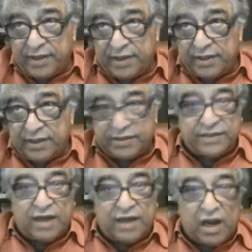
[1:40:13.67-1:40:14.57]
Lake uh,
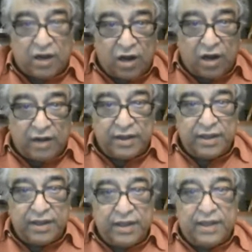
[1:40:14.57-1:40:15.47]
Titicaca.
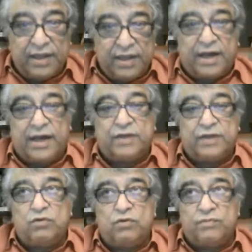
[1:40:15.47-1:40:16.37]
Uh,
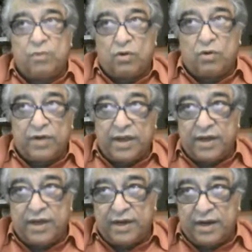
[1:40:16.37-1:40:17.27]
two of them are
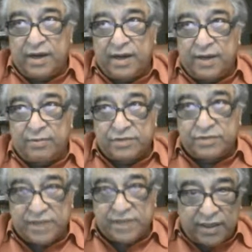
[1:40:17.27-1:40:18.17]
in uh,
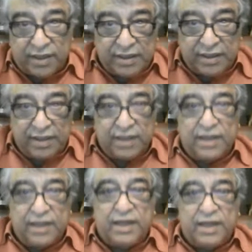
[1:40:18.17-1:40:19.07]
Brazil.
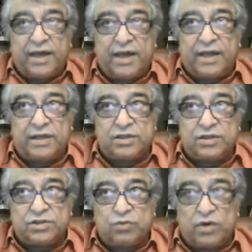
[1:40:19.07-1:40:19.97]

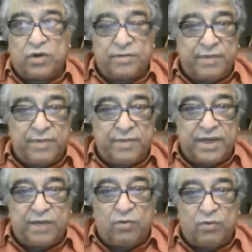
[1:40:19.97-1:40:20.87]
there's one in
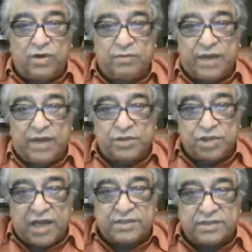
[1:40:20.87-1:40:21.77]
Bimini, one in
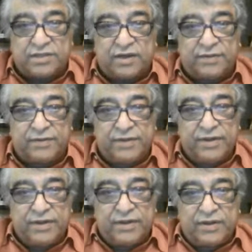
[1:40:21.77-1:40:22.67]
Manchester.
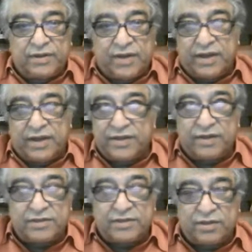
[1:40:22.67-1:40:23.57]
Okay, I
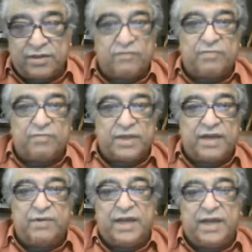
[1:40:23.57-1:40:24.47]
think I said all of them,
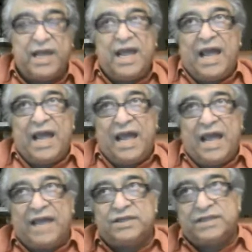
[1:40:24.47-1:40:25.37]
but anyway,
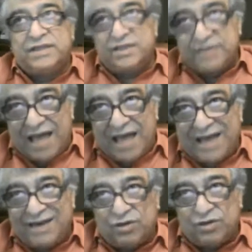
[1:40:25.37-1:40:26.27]
and these
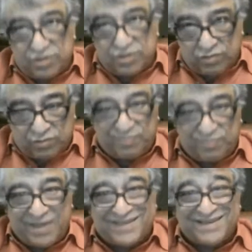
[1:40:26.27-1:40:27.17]
nine crystals
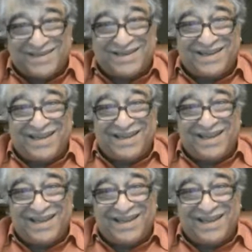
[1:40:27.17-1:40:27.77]
basically